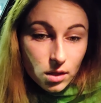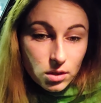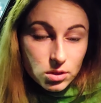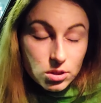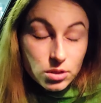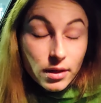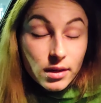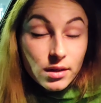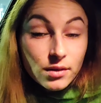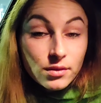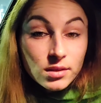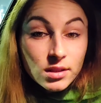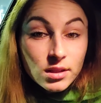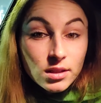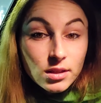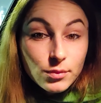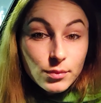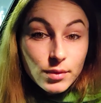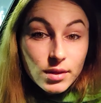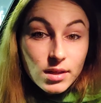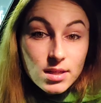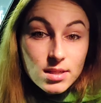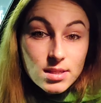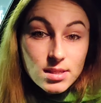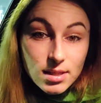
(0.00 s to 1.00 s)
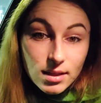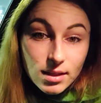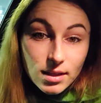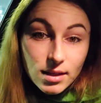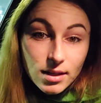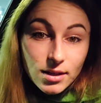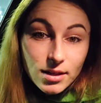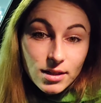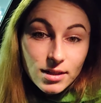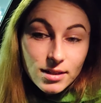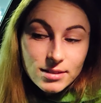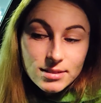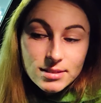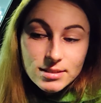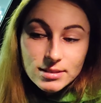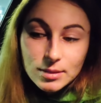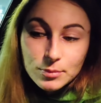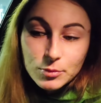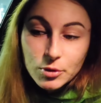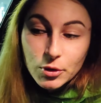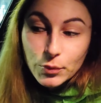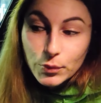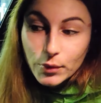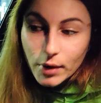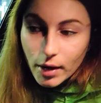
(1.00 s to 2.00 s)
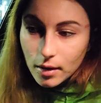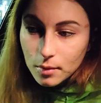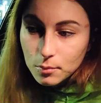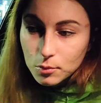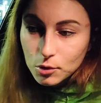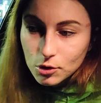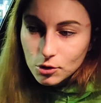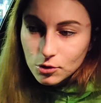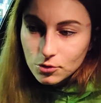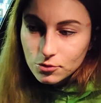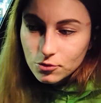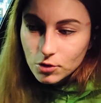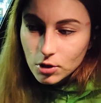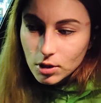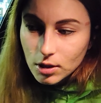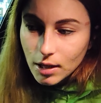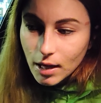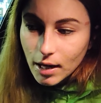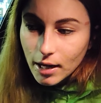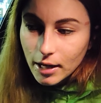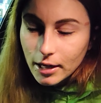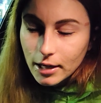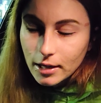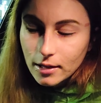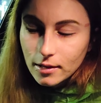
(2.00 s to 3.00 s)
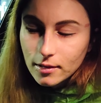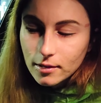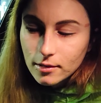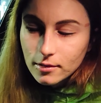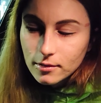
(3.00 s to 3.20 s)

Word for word: So I don't think you want to sit here and see me ramble for like